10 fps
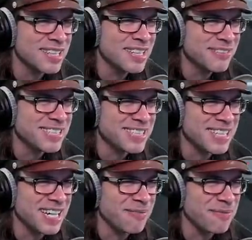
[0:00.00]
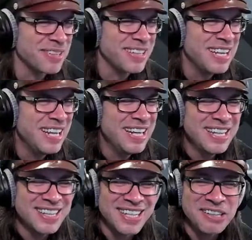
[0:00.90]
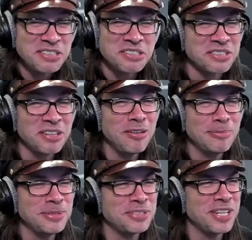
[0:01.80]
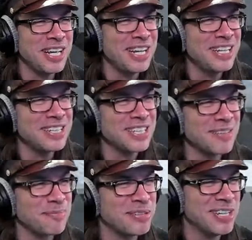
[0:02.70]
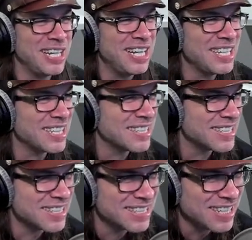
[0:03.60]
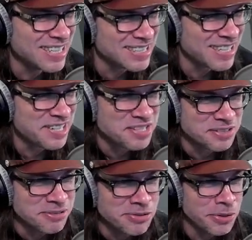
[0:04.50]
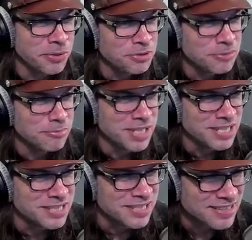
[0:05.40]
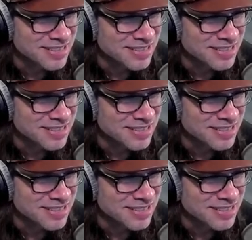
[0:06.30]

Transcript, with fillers: that was not a... That was a terrible shot at that plane. God, Kaiser, you totally missed.